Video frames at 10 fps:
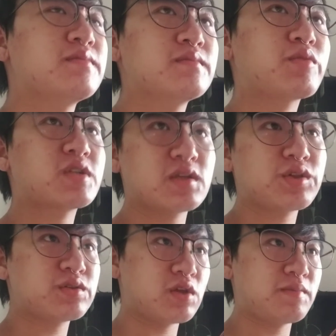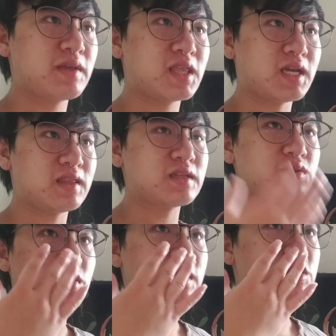particularly told me that these
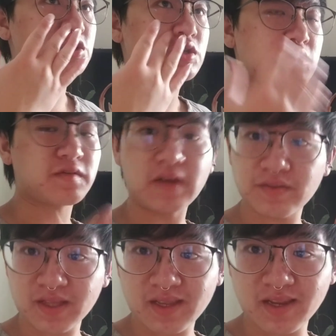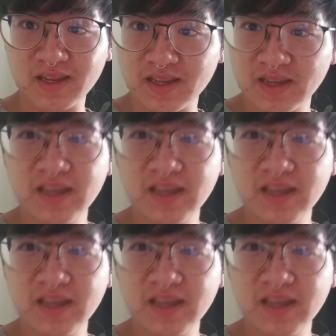Hoyas should survive the heat.